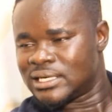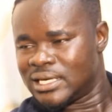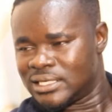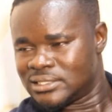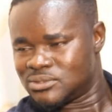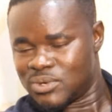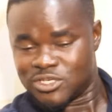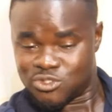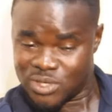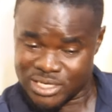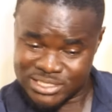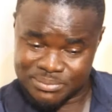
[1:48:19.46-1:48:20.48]
and
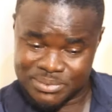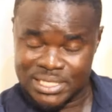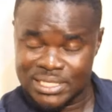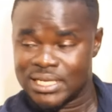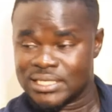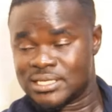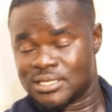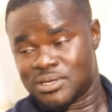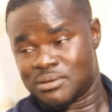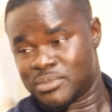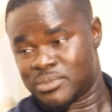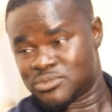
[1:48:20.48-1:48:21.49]
actual acceptance letter
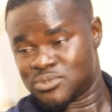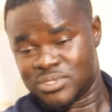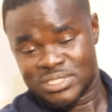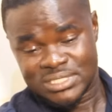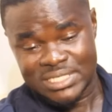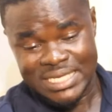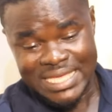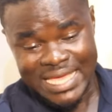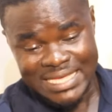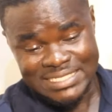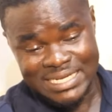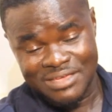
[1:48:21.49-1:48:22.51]
there more, so he
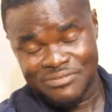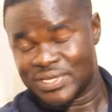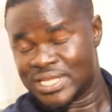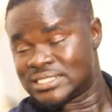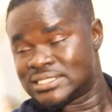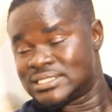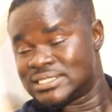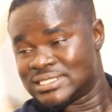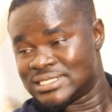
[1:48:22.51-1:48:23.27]
has an evidence.